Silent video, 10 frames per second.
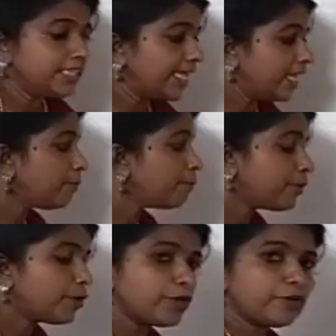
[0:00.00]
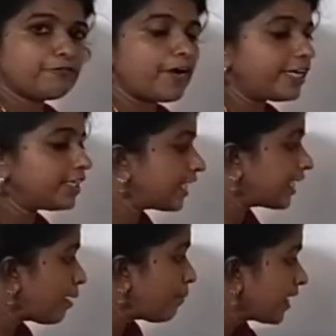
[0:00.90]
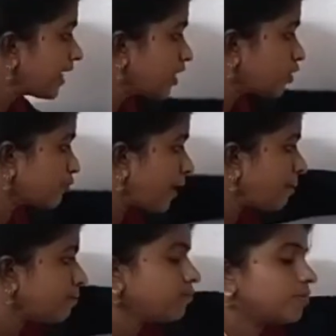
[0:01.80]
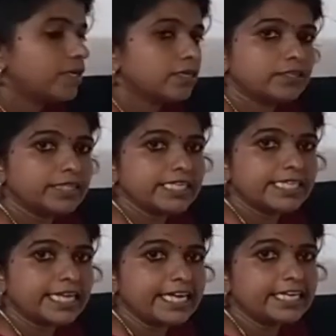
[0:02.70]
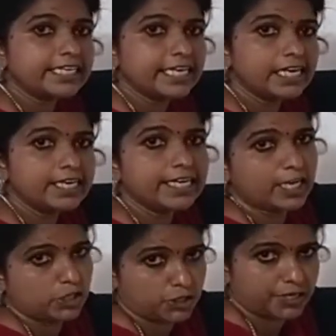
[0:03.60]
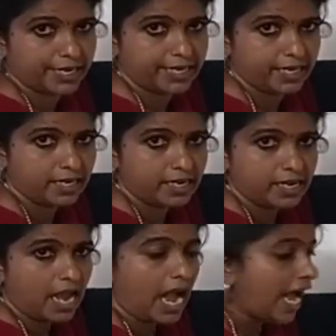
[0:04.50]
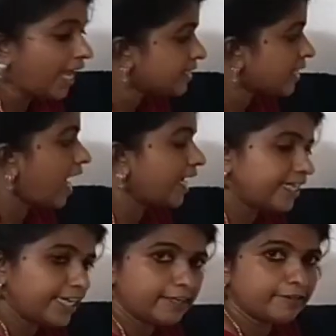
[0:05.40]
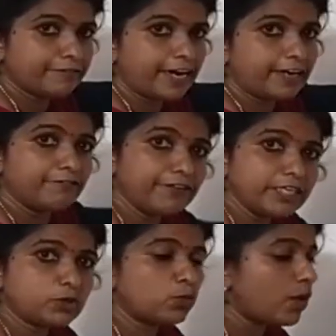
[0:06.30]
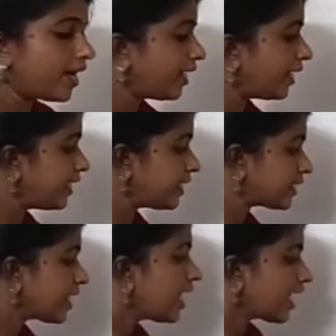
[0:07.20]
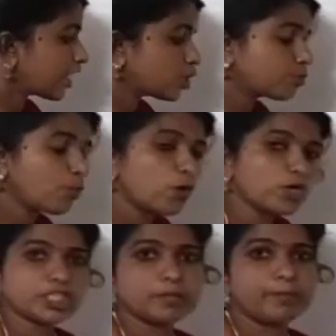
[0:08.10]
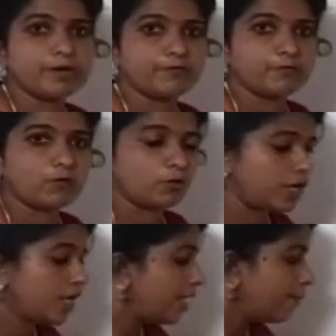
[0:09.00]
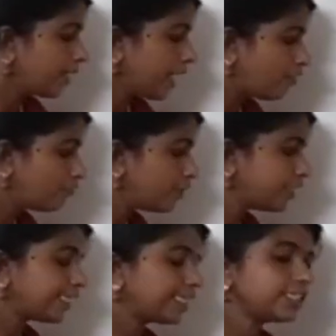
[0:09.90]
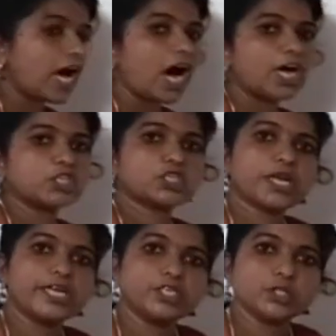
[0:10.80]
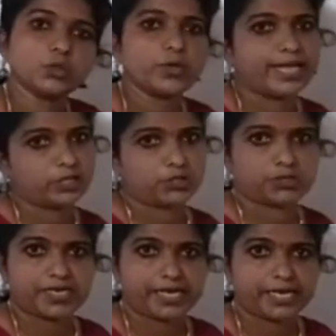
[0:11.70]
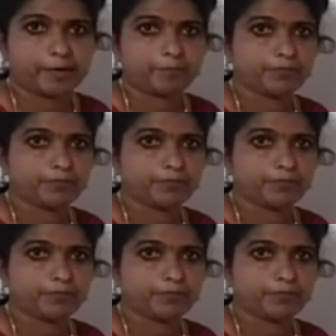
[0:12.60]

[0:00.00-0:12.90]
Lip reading: They purified the chemicals from this heat-killed S-strain and identified which one is responsible for converting the R-strain to S-strain.